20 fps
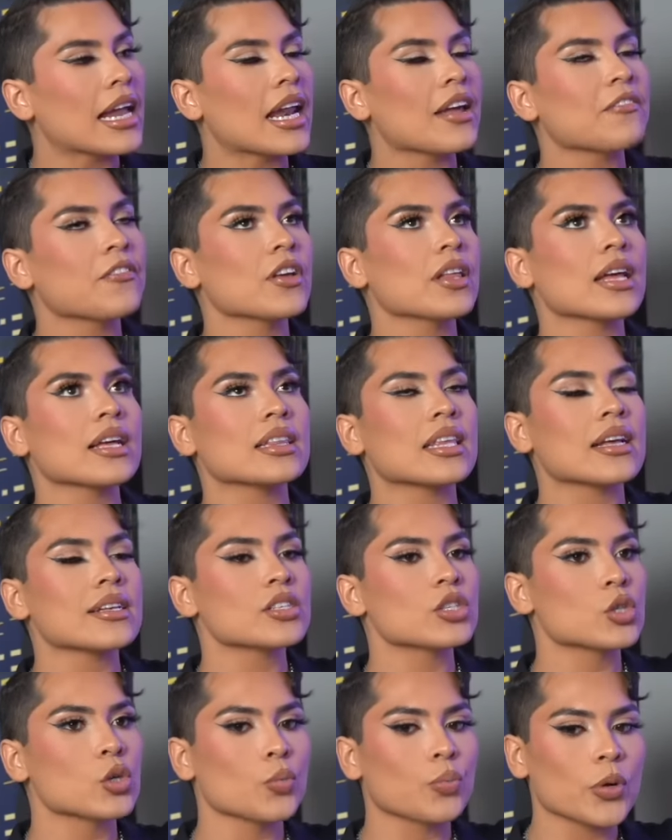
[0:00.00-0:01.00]
And I feel like
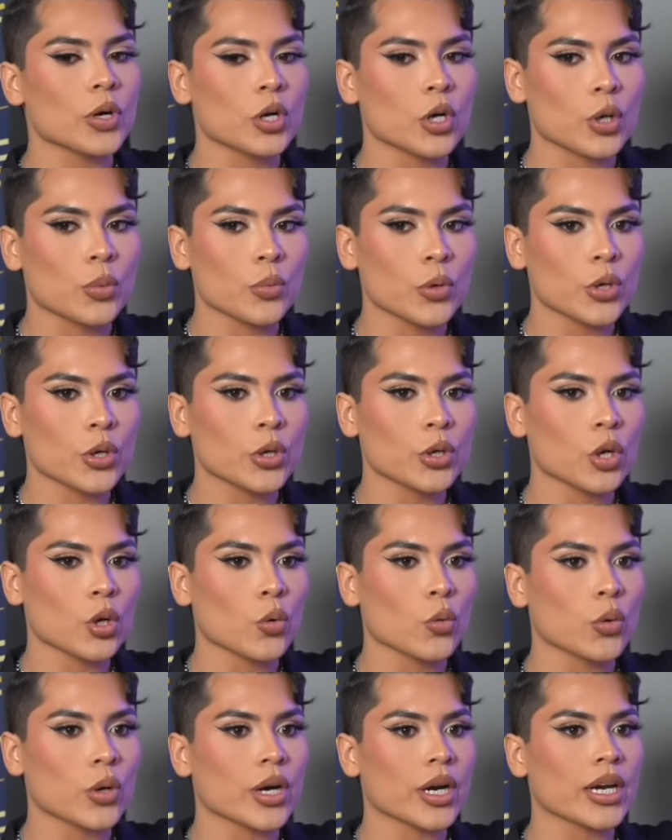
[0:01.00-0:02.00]
that's super normal. You
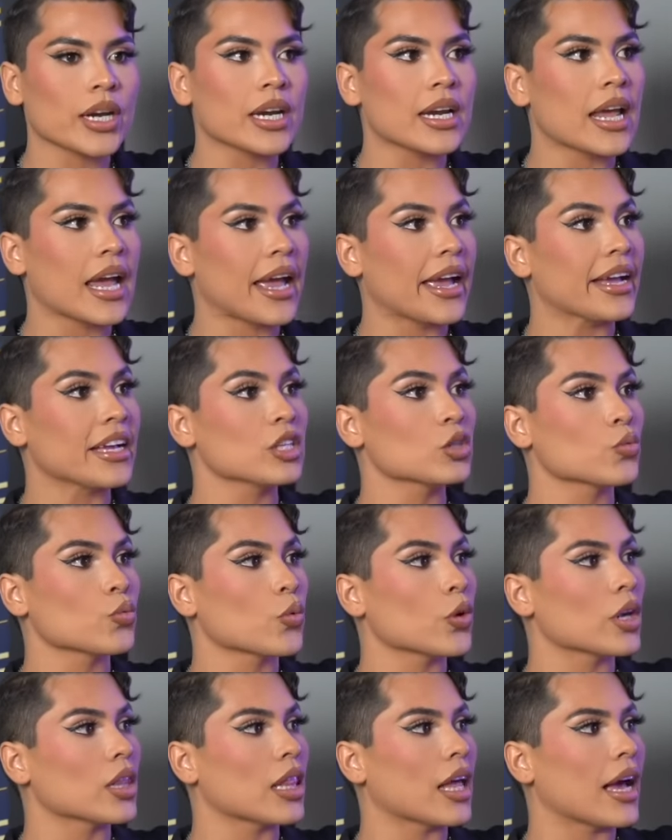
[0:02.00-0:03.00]
know, we're in an age
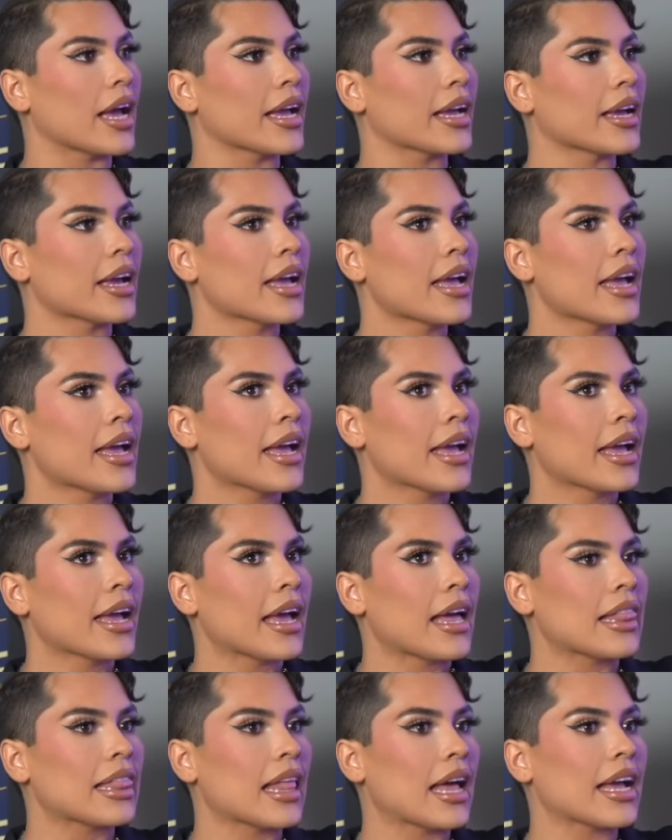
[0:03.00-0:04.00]
where, like,
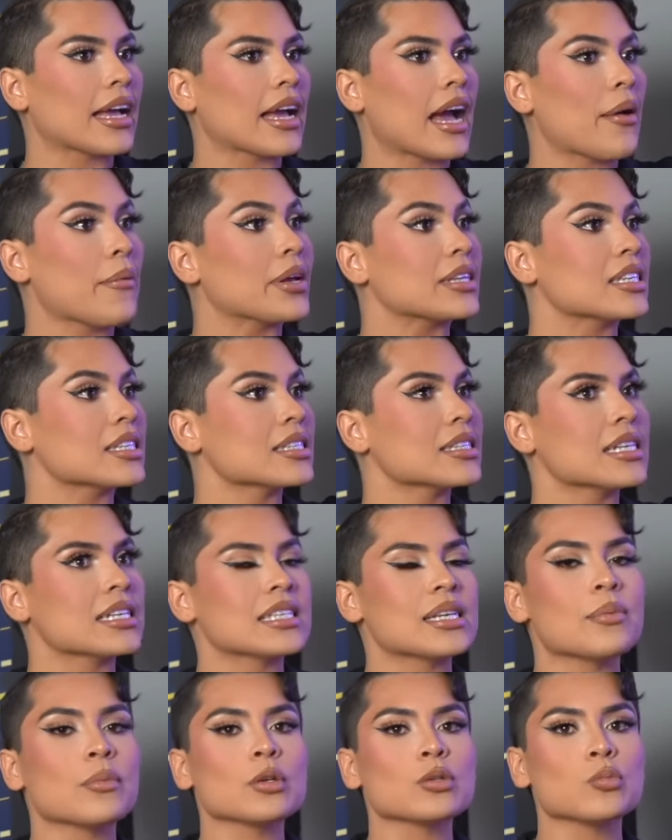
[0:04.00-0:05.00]
a veces
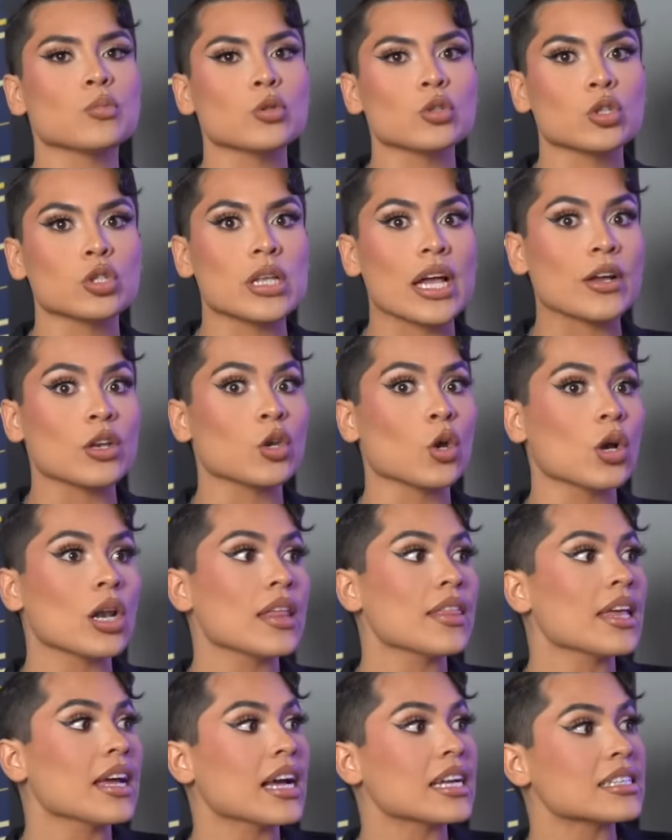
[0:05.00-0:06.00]
decimos mucho, like, no
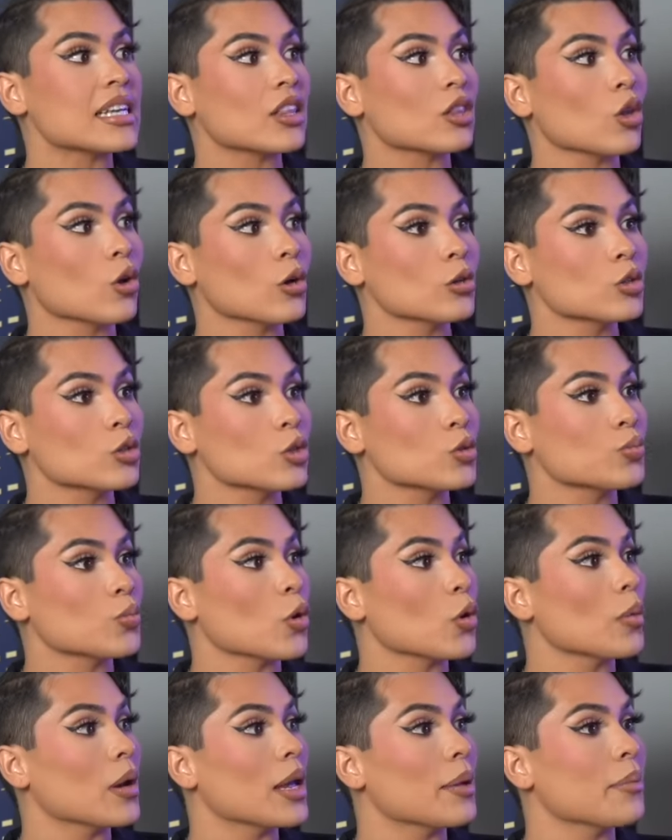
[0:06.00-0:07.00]
le digas a todos tus
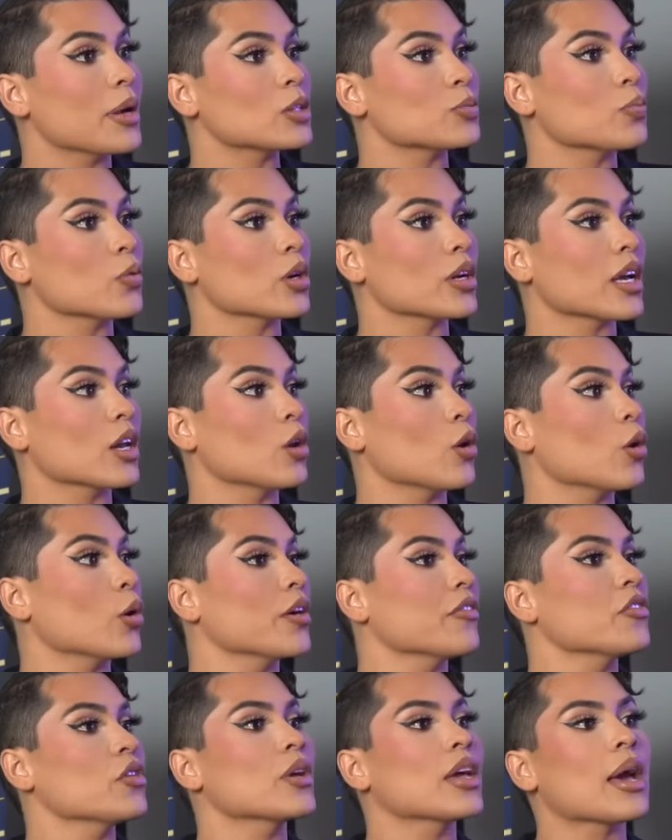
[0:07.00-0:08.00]
problemas, porque
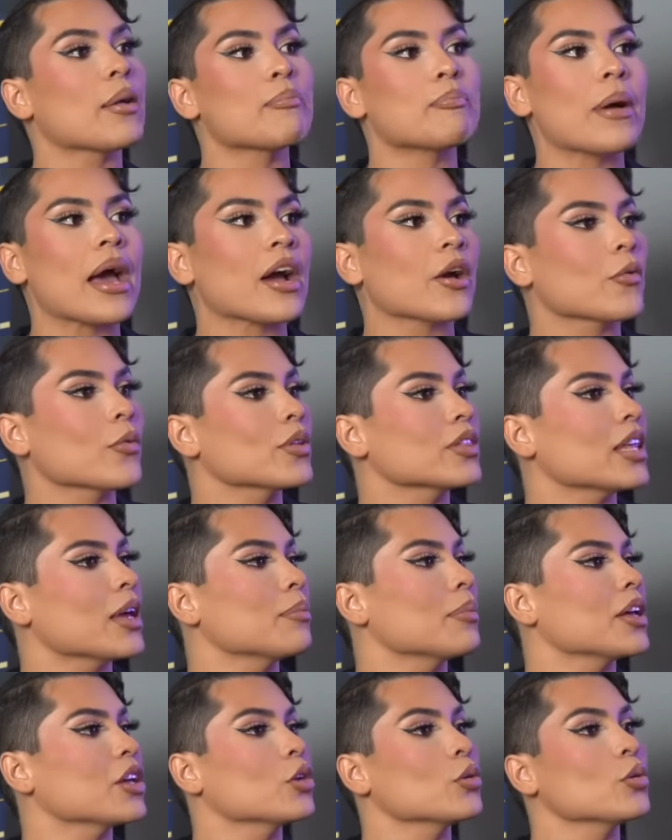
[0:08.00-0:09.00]
luego if you get back with them, like,